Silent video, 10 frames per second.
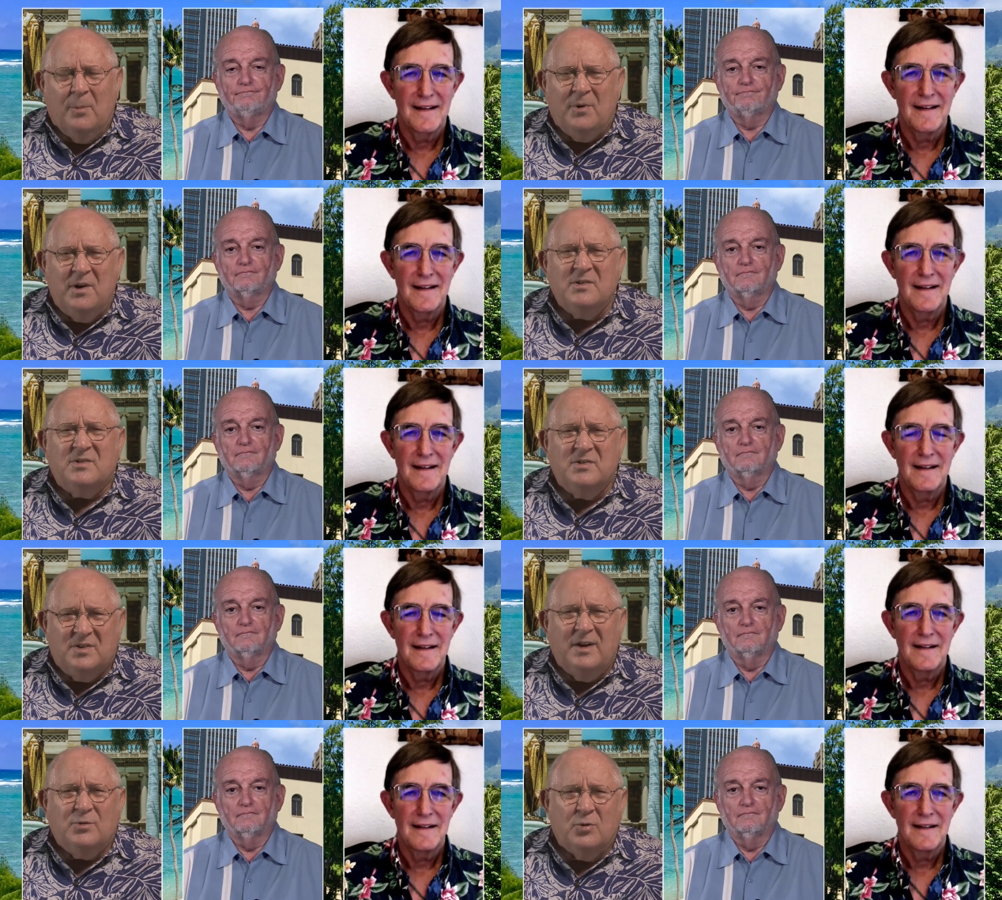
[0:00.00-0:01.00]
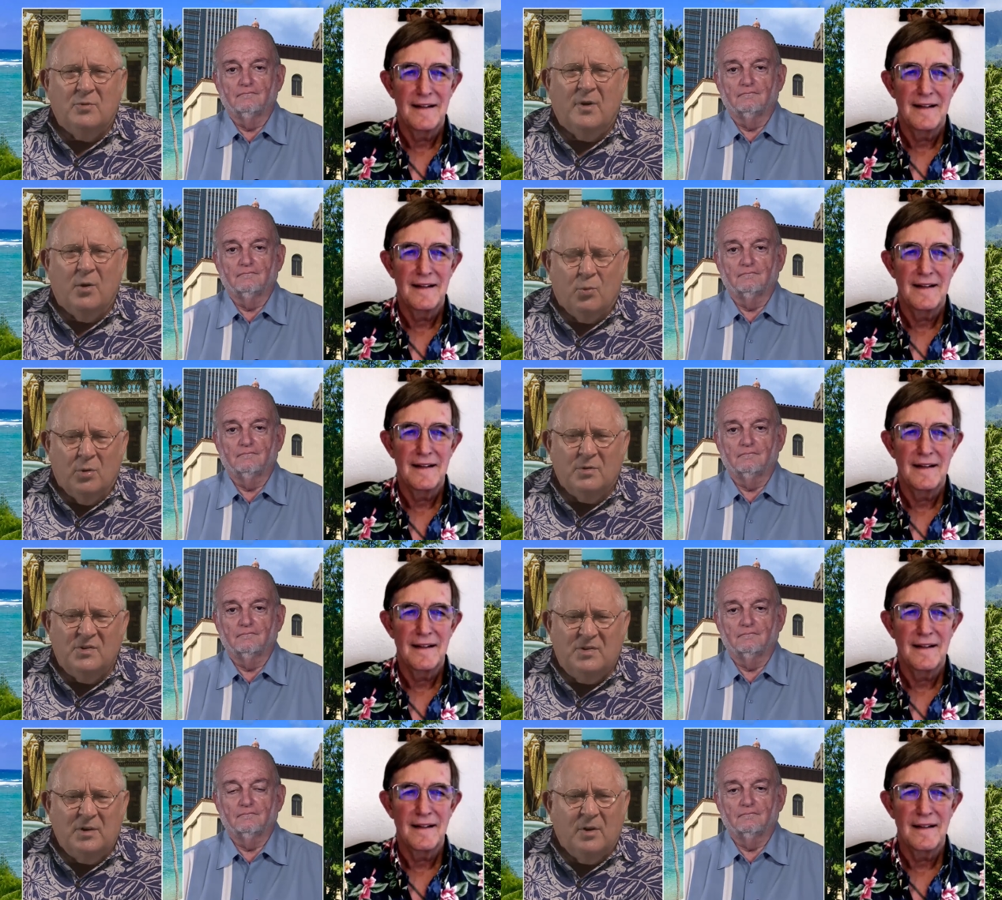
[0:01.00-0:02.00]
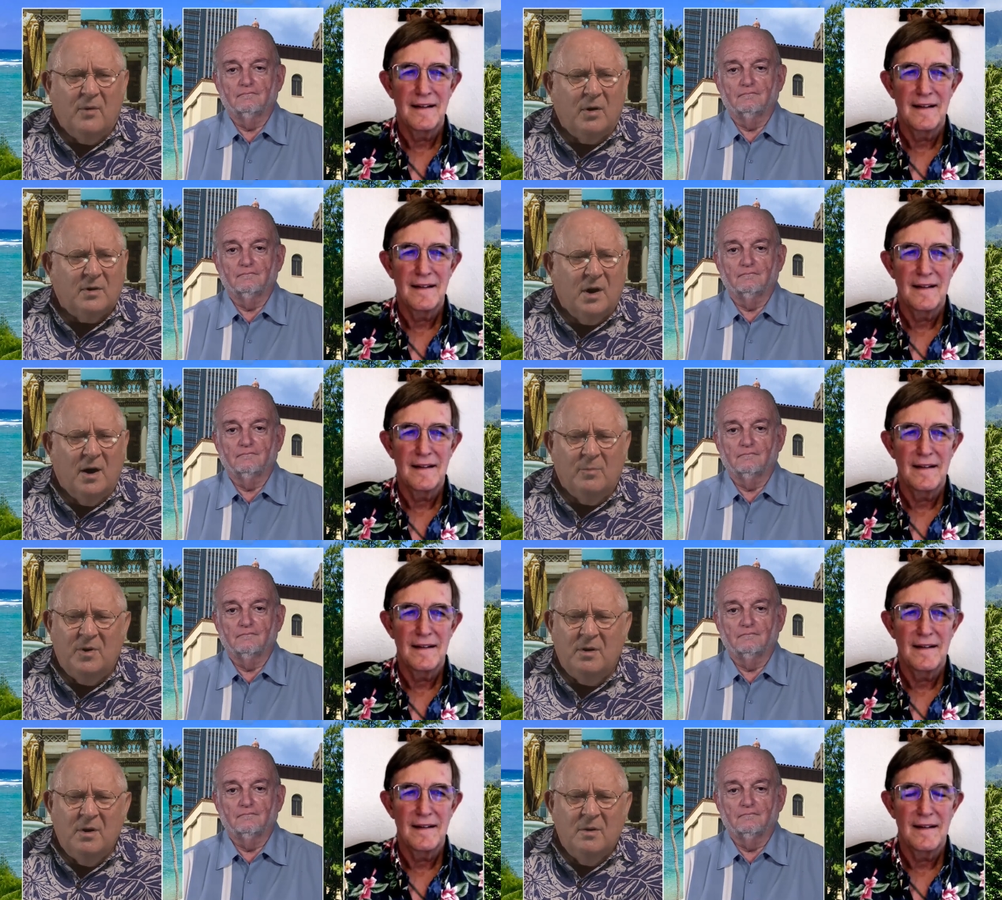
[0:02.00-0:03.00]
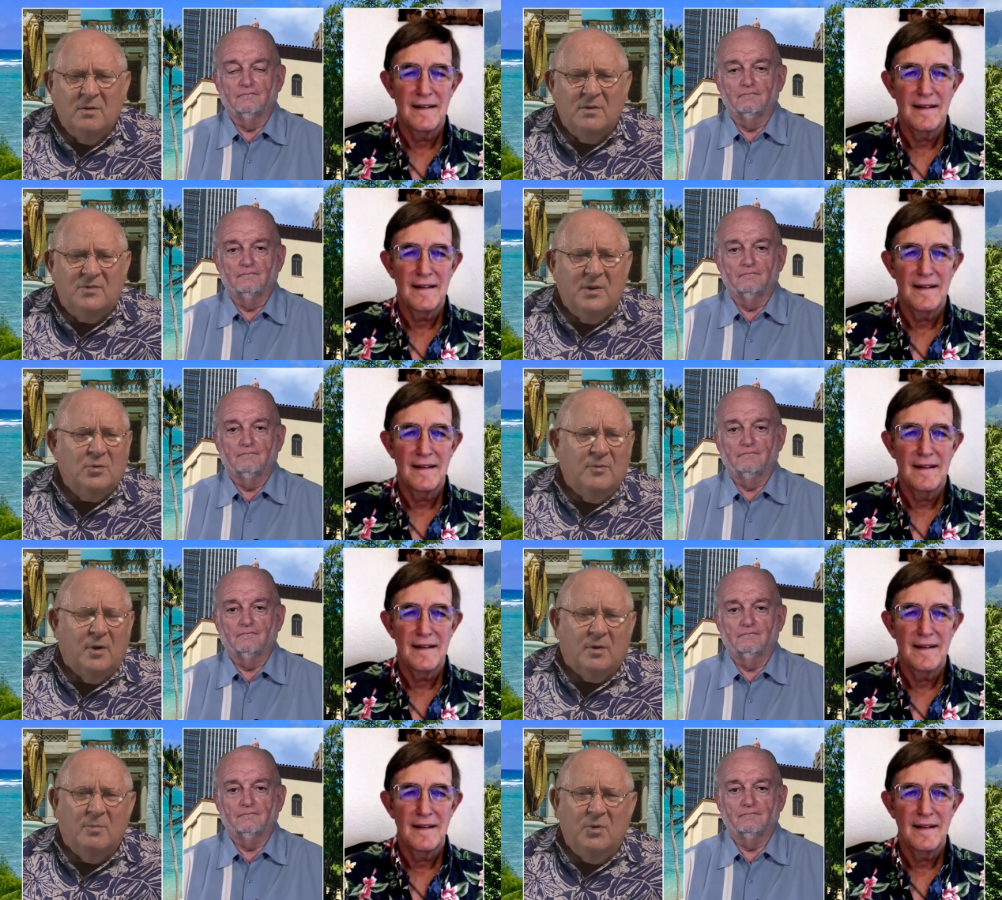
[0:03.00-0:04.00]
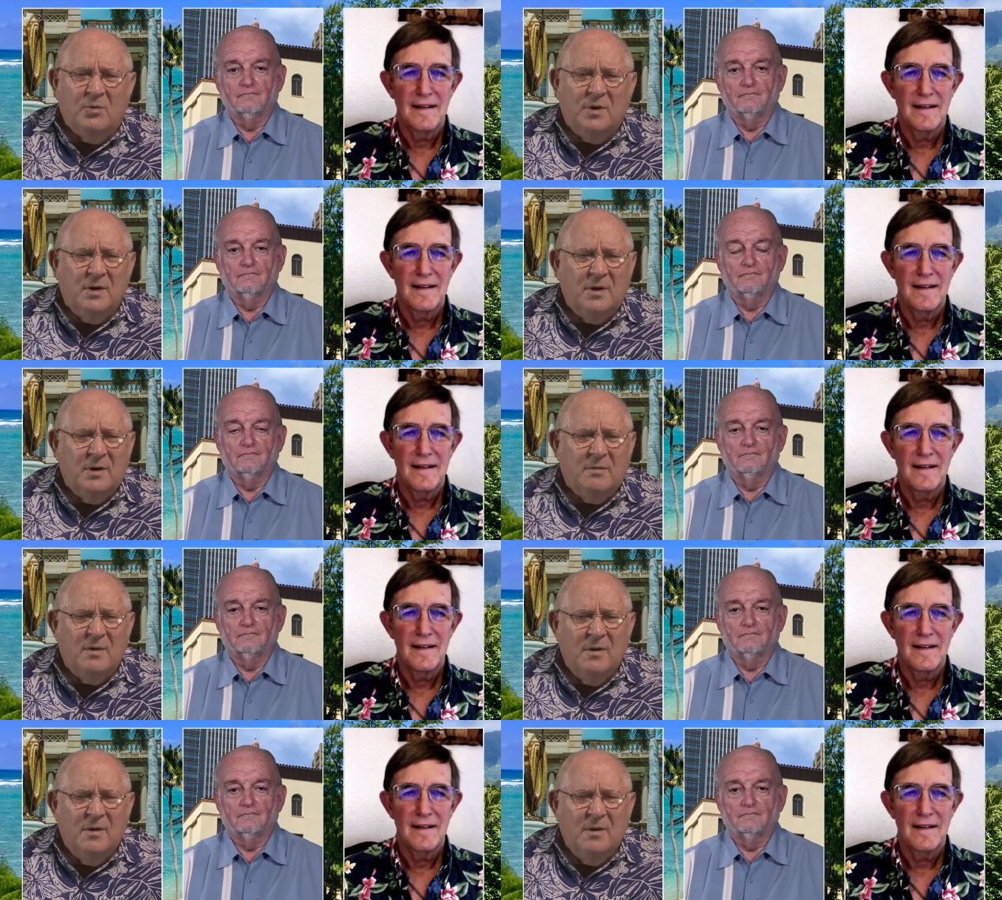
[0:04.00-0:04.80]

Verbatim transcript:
Speaker 1: company is the center of our world, the center of our economy, the center of our community. And